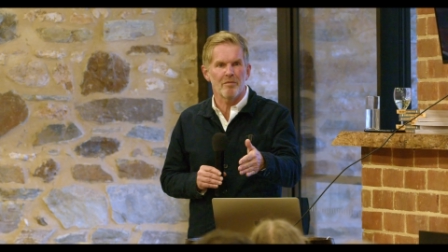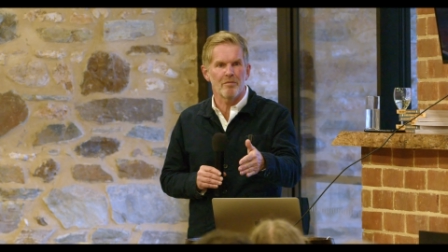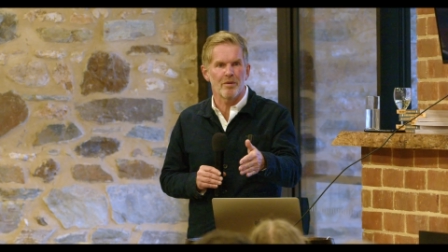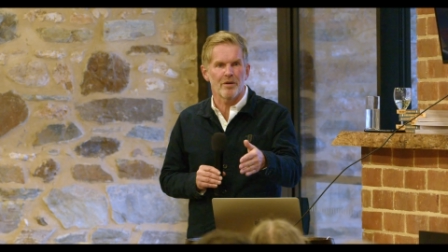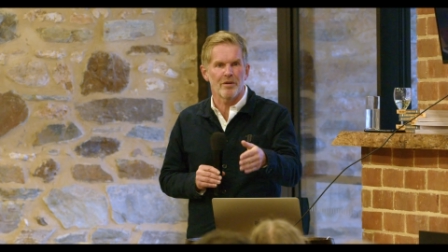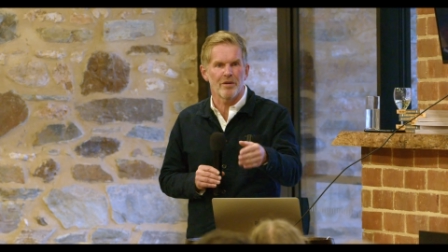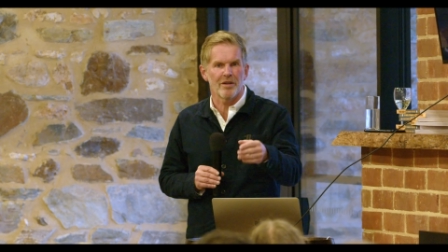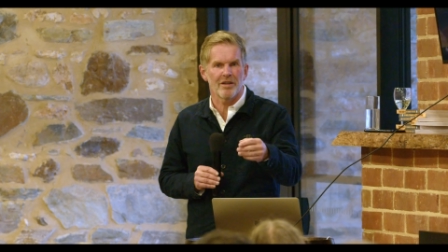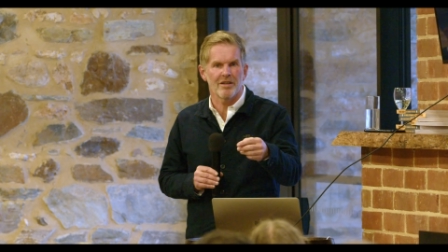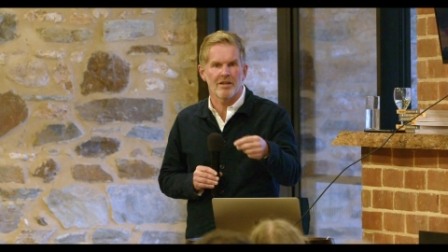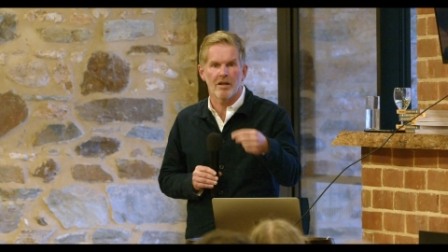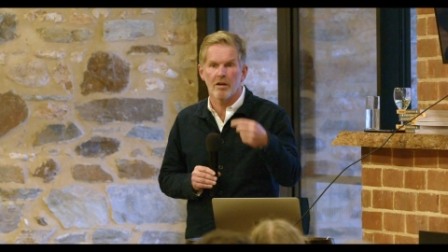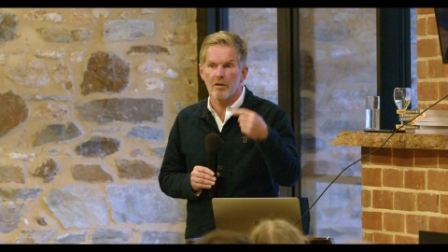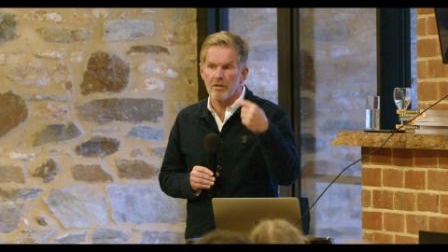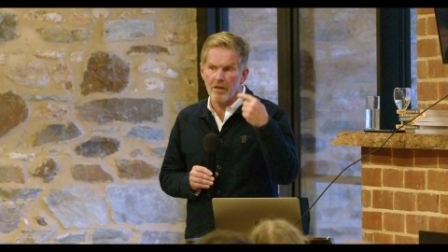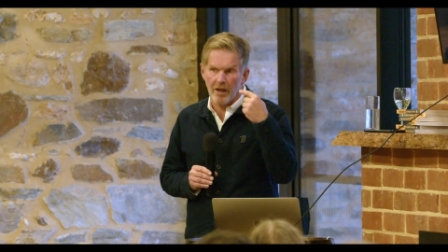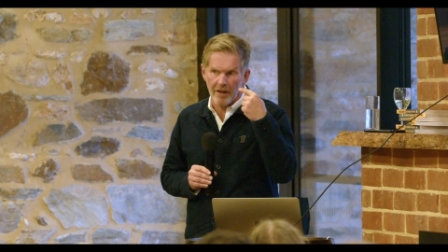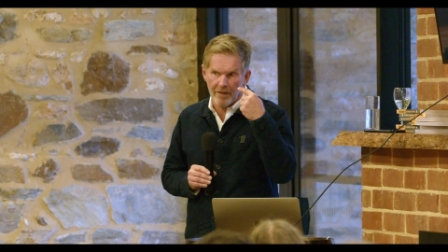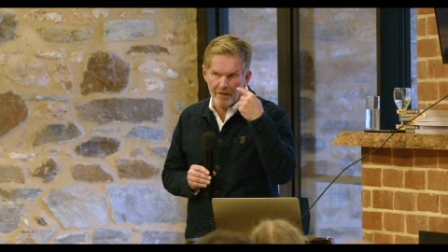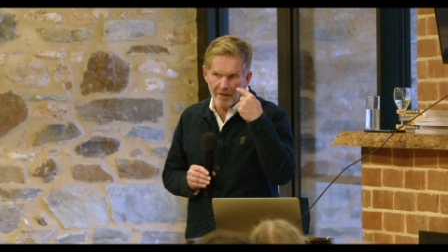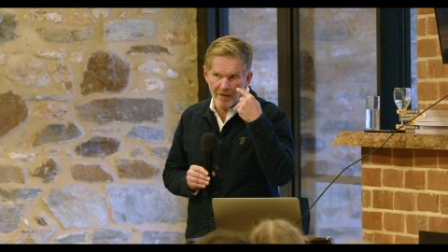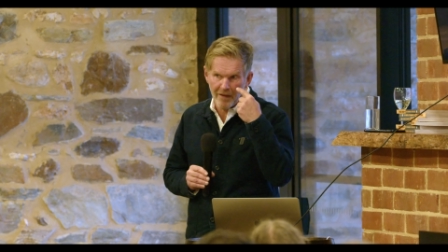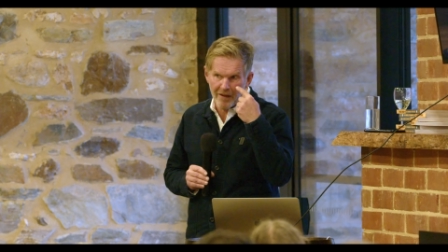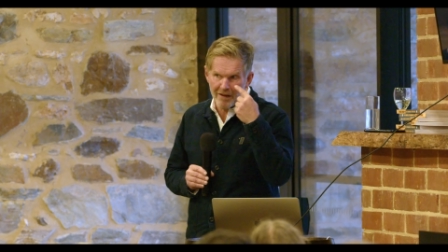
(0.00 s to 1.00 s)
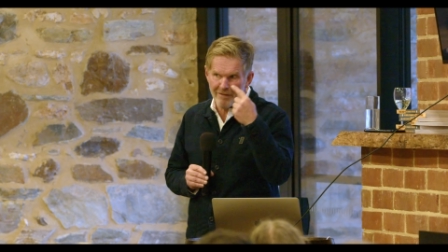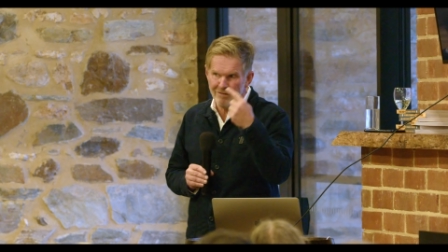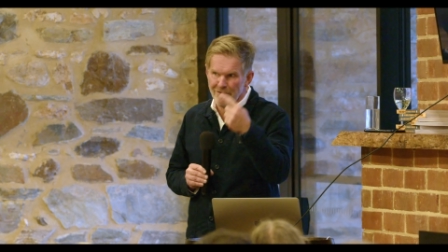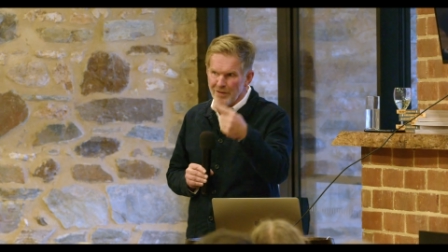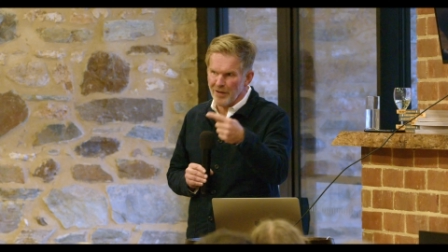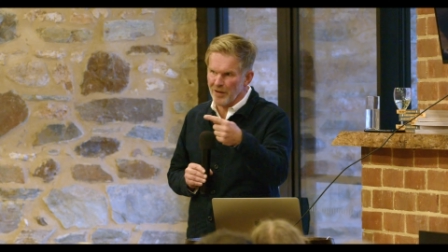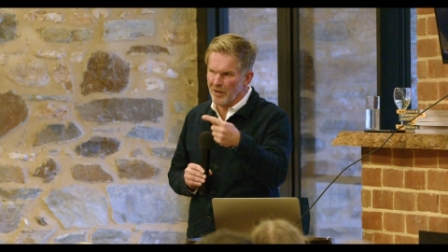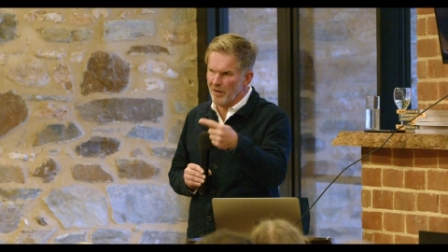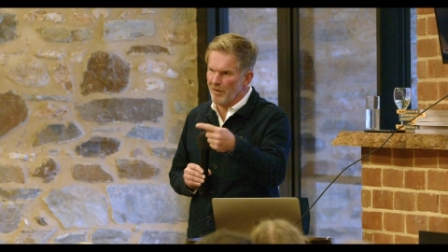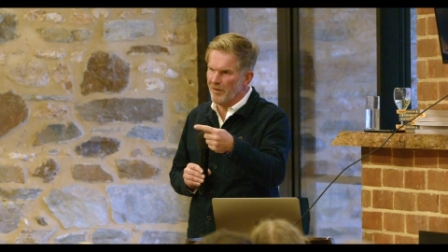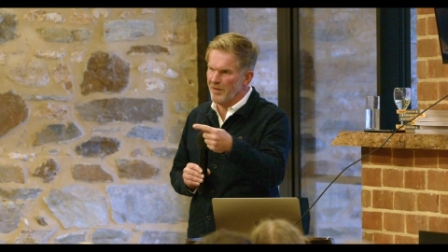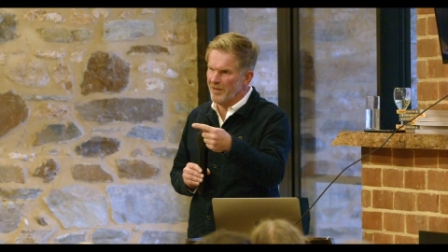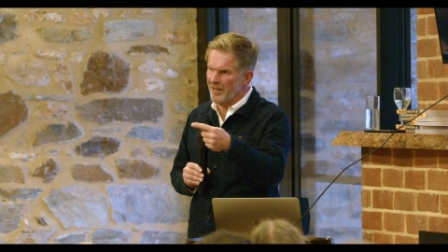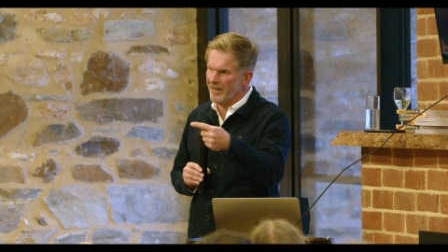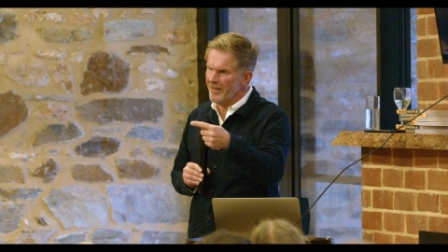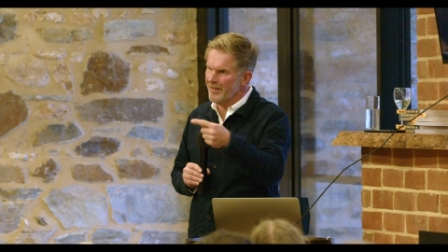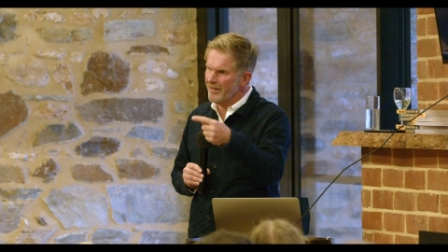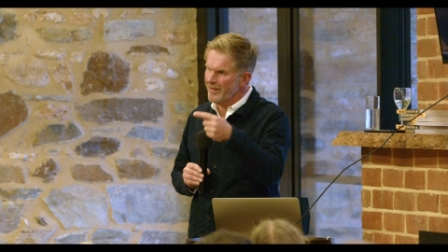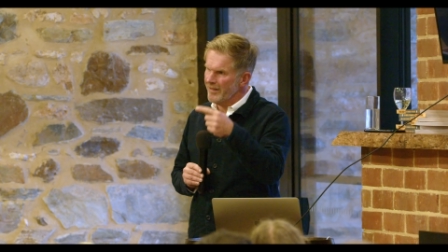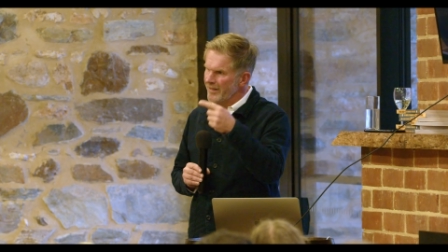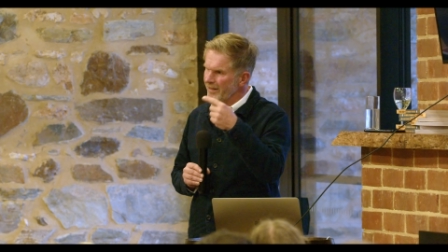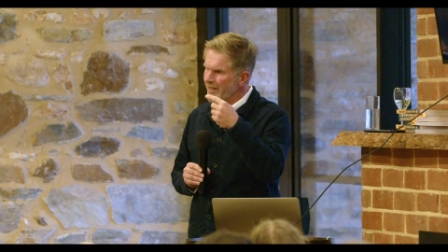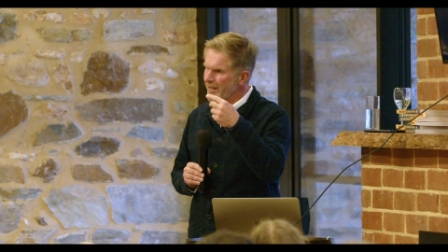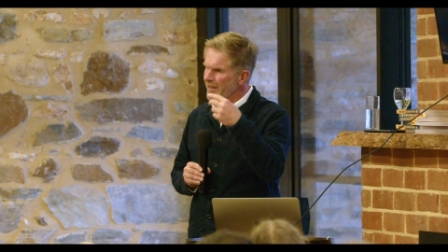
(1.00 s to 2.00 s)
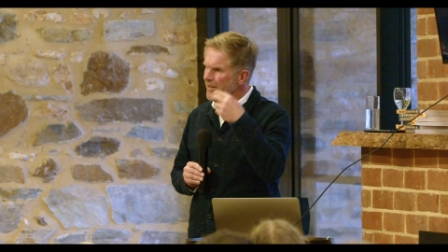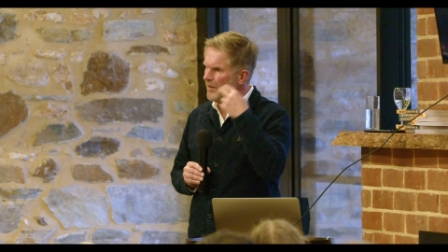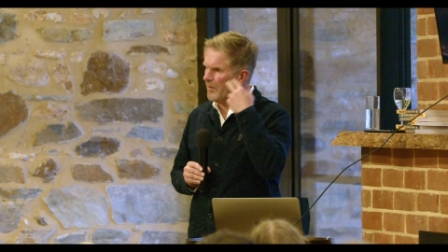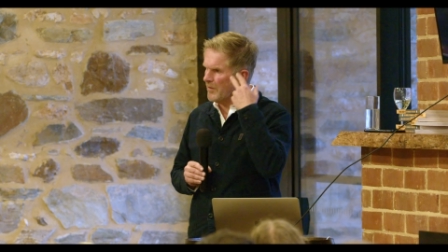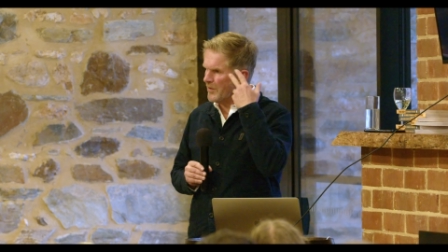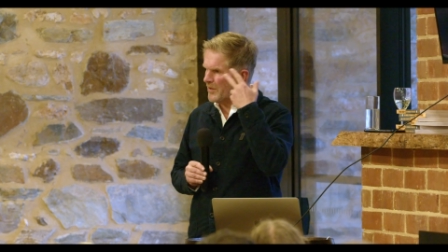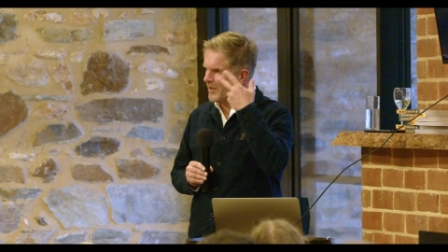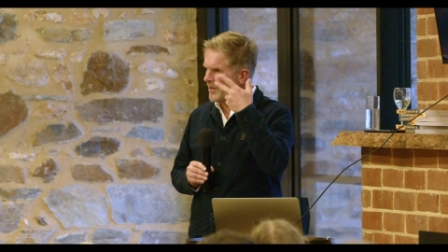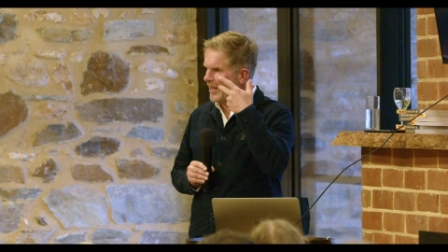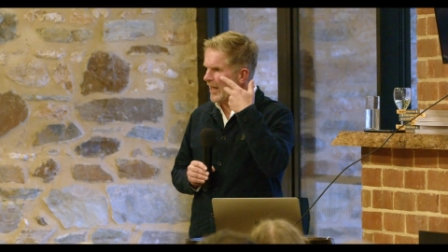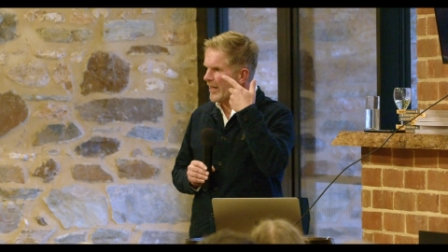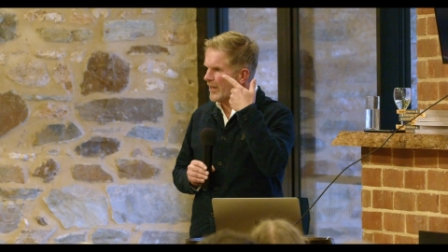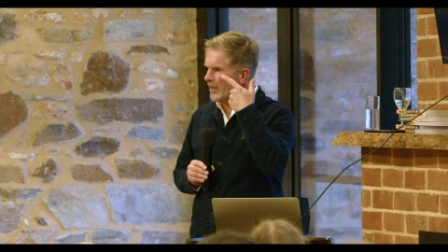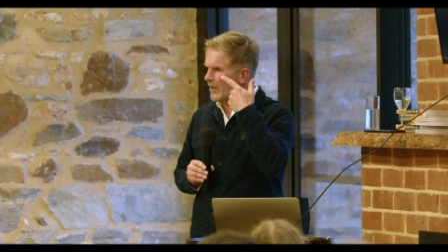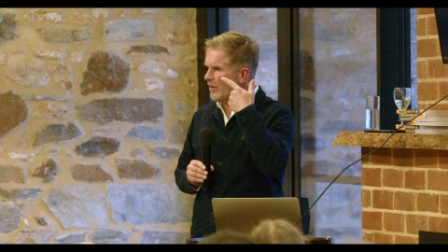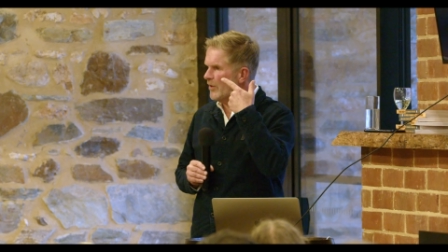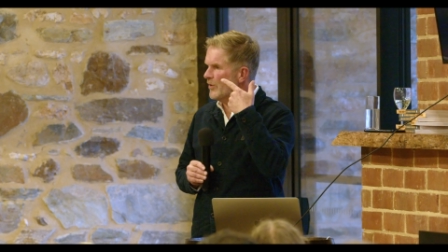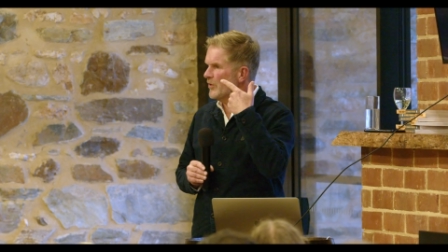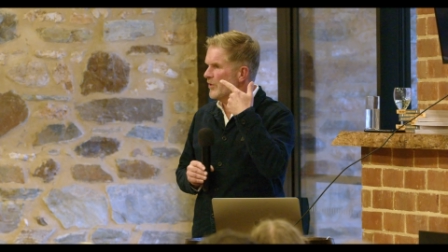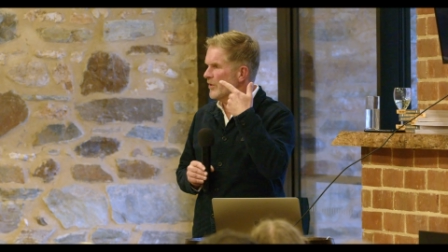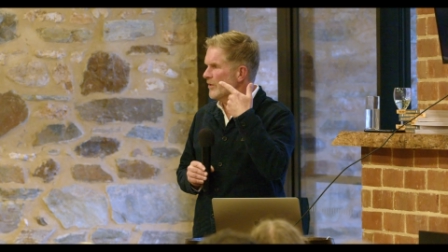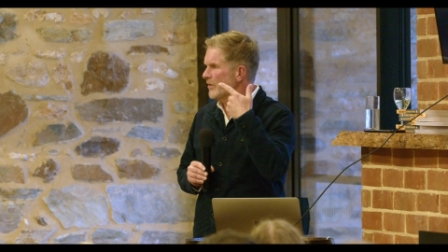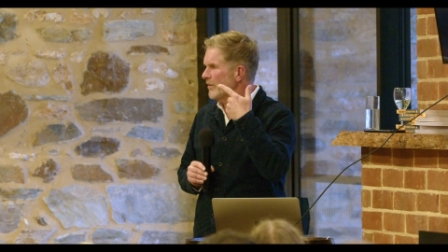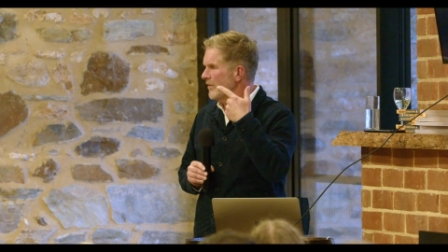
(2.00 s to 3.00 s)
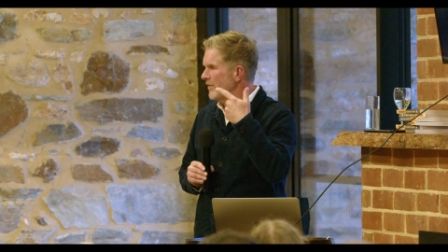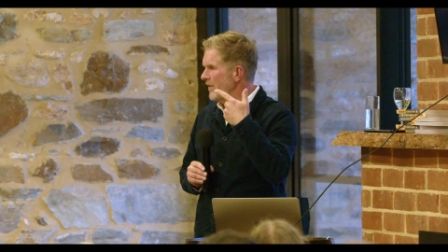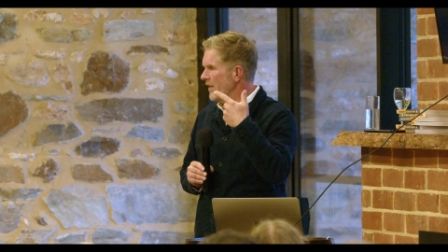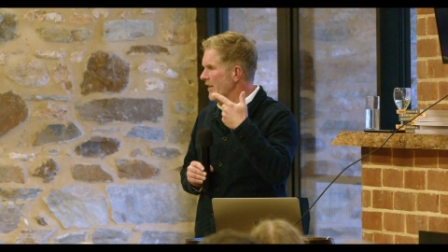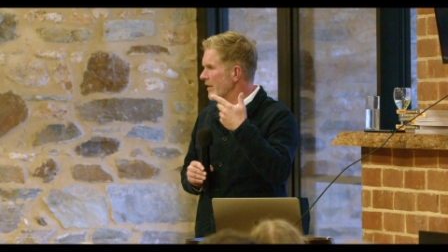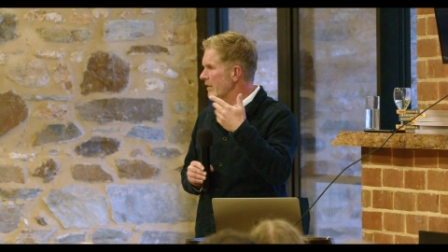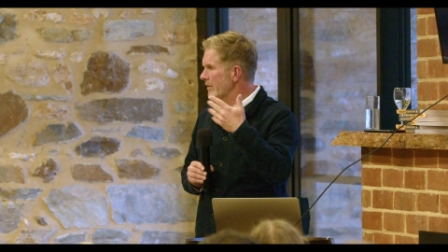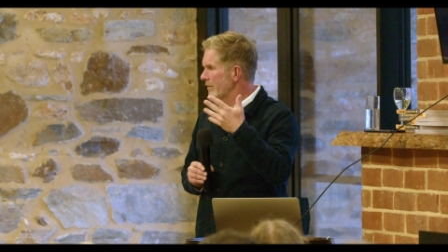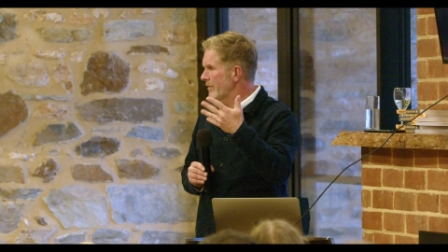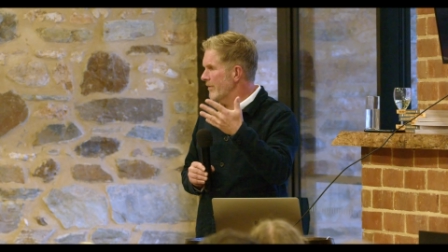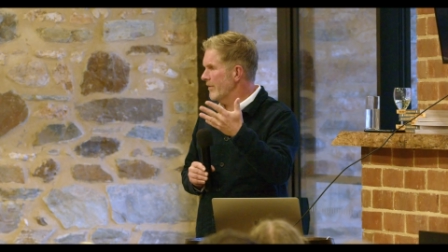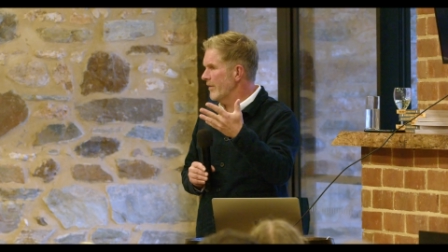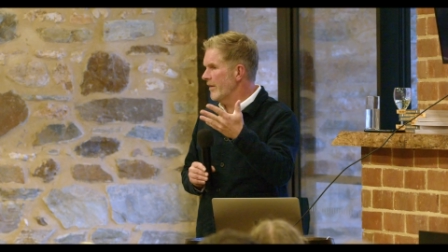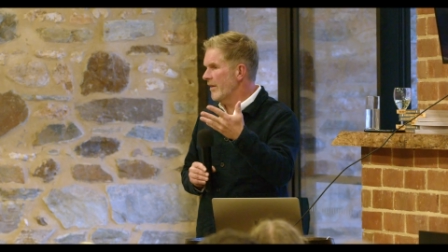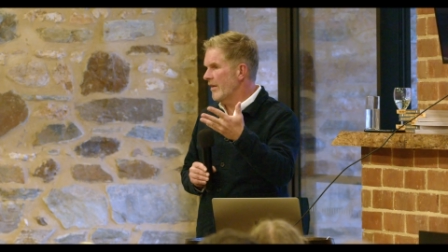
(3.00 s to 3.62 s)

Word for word: but they know that if they're going in, there's a psychological thing of,